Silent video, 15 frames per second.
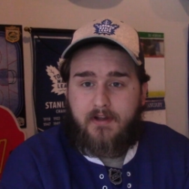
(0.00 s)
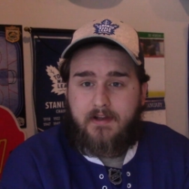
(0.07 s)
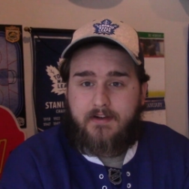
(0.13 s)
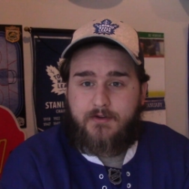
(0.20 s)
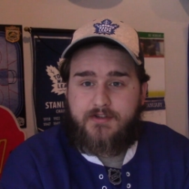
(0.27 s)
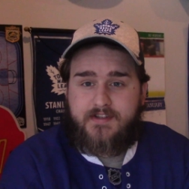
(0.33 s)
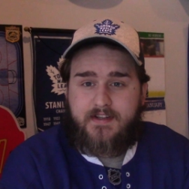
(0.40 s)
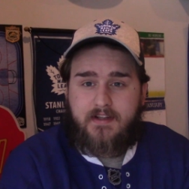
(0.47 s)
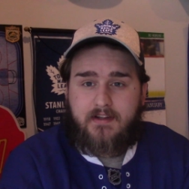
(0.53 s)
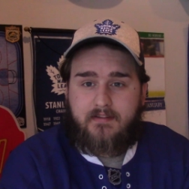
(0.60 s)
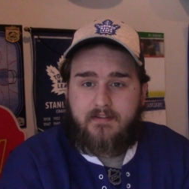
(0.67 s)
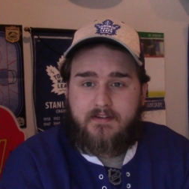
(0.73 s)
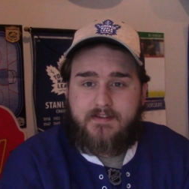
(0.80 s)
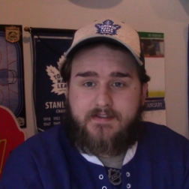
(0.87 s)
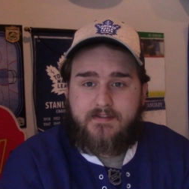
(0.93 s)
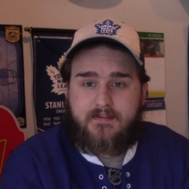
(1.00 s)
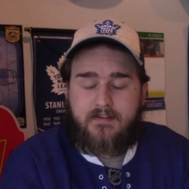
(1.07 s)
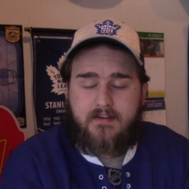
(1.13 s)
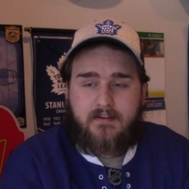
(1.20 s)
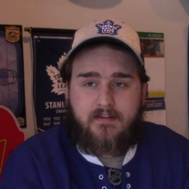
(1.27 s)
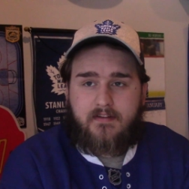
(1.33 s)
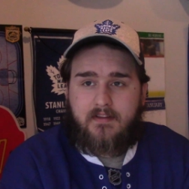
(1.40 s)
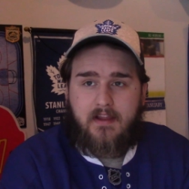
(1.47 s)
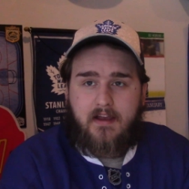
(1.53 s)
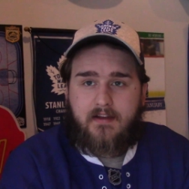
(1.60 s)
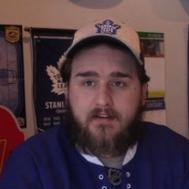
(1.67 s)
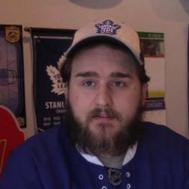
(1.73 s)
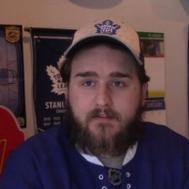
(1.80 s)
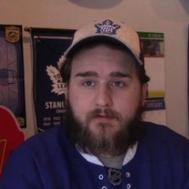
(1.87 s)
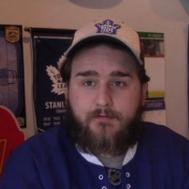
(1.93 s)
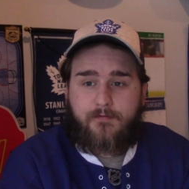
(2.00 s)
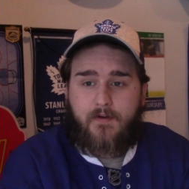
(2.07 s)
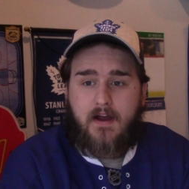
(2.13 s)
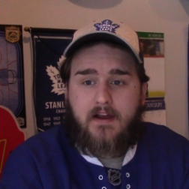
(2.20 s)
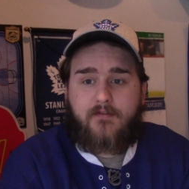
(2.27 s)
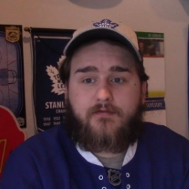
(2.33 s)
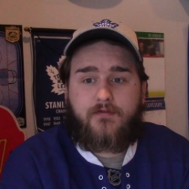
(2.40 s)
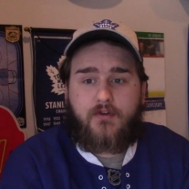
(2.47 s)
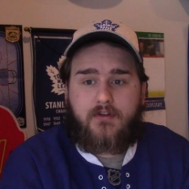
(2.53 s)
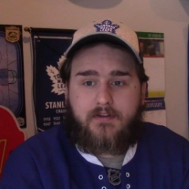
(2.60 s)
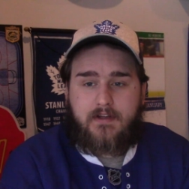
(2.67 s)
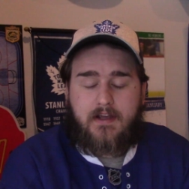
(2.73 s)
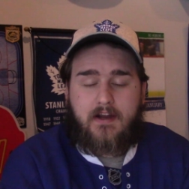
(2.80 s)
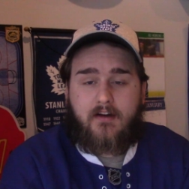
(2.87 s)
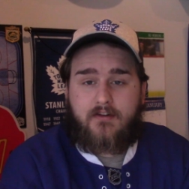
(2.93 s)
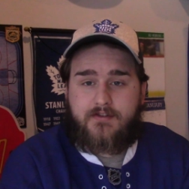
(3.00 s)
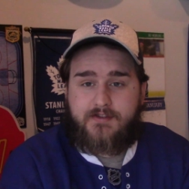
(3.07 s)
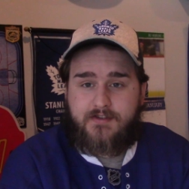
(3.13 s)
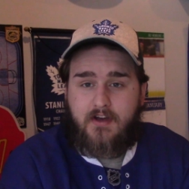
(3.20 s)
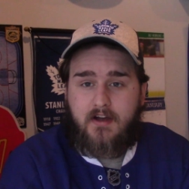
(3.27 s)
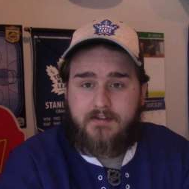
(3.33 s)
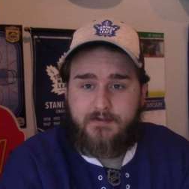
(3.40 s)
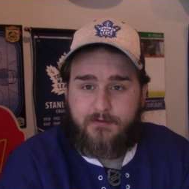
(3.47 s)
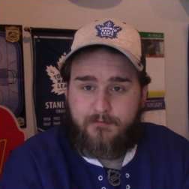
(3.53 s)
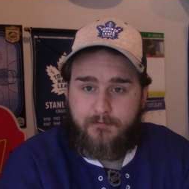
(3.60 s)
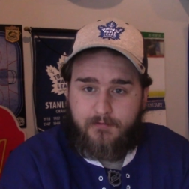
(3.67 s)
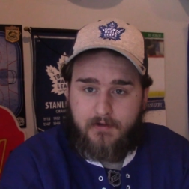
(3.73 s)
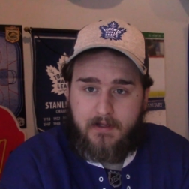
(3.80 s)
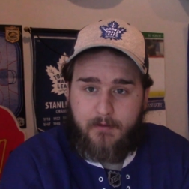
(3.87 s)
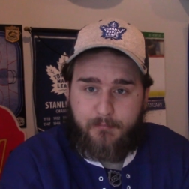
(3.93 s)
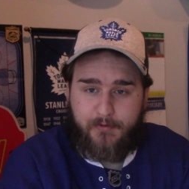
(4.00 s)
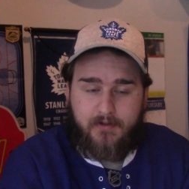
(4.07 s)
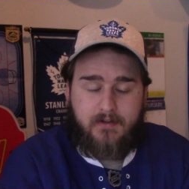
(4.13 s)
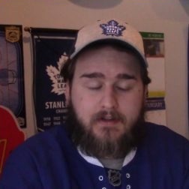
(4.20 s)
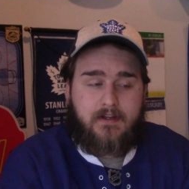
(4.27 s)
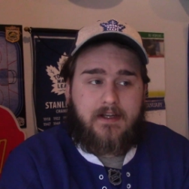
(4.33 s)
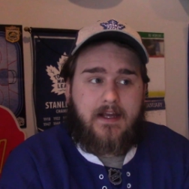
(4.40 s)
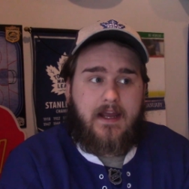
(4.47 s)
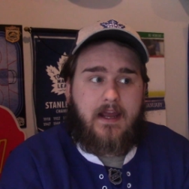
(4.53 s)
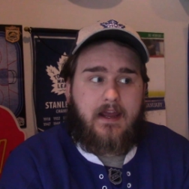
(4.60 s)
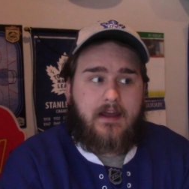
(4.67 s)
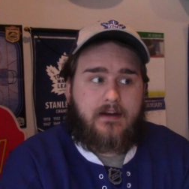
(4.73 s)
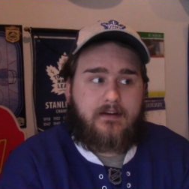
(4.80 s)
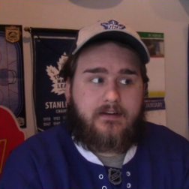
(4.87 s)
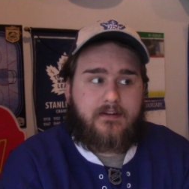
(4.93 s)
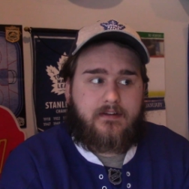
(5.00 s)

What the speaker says: you're seeing this, 5 foot in the air saucer flip, and